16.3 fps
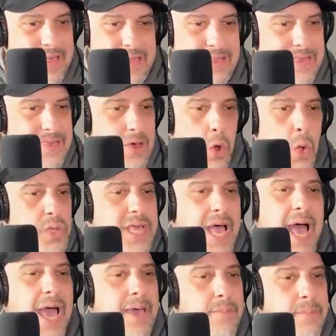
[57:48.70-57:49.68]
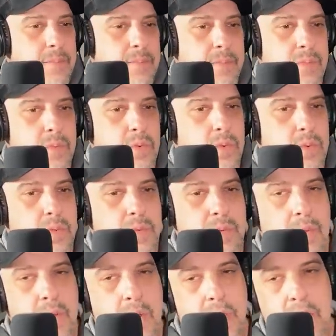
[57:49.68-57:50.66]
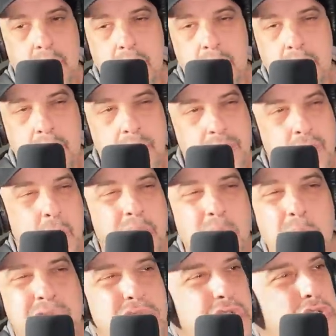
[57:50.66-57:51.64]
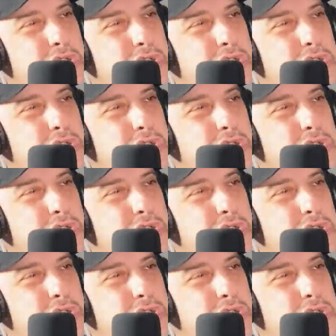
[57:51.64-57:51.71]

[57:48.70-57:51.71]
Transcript: that the whole time, Joey wasn't